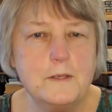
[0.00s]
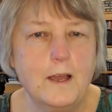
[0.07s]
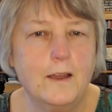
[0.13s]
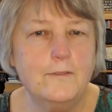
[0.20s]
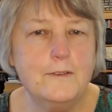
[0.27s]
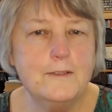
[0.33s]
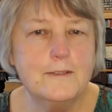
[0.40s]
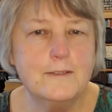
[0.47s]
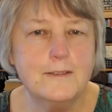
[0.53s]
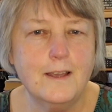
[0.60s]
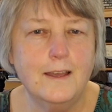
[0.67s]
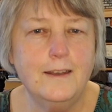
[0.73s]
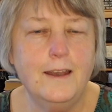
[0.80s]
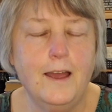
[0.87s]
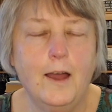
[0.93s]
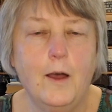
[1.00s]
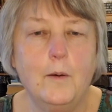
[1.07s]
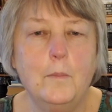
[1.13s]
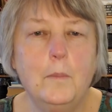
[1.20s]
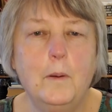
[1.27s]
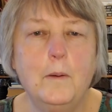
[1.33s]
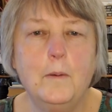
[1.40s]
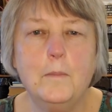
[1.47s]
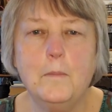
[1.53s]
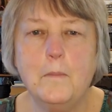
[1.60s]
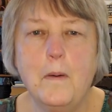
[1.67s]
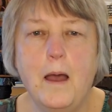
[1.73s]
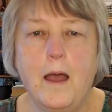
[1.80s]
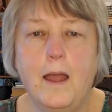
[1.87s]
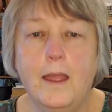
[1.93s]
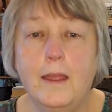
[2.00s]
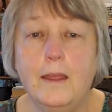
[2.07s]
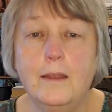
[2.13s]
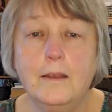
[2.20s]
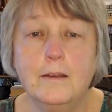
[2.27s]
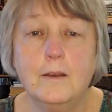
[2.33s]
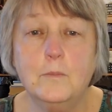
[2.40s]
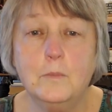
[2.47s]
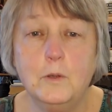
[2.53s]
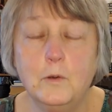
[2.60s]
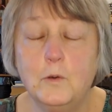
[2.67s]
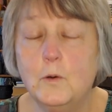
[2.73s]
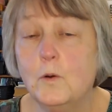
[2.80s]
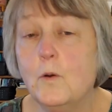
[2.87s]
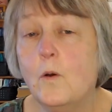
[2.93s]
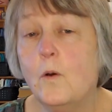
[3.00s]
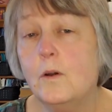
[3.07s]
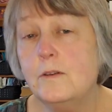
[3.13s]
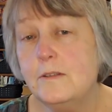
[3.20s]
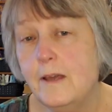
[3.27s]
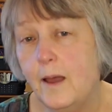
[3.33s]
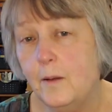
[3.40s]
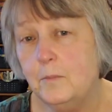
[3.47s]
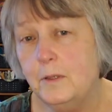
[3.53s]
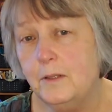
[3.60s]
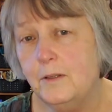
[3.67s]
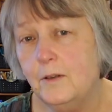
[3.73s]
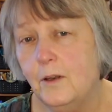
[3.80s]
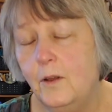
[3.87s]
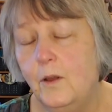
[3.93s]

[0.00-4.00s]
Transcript: I've set up my computer or tablet